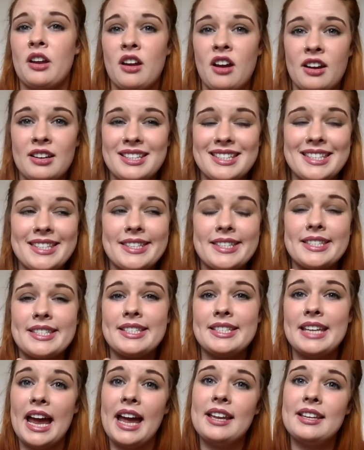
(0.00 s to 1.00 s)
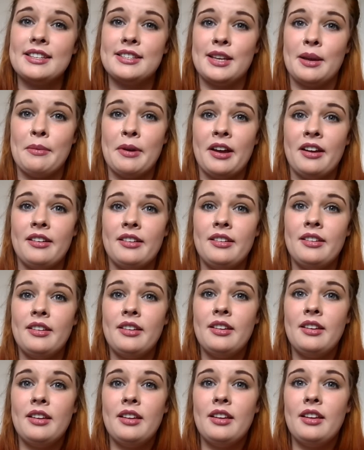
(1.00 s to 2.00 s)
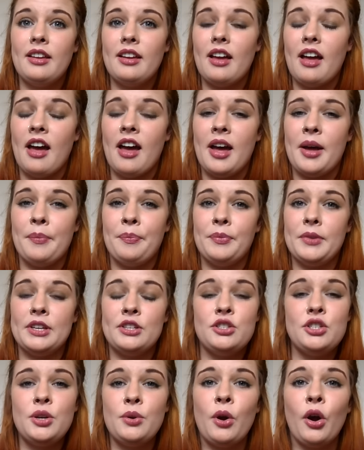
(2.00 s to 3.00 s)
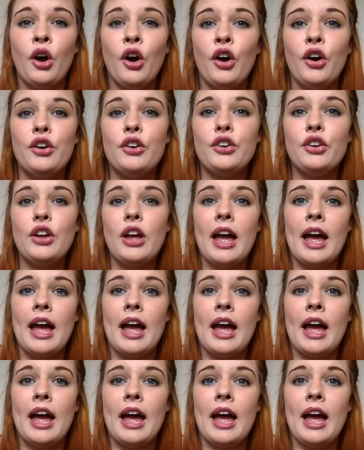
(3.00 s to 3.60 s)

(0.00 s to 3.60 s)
I can't stand summer. It's too hot.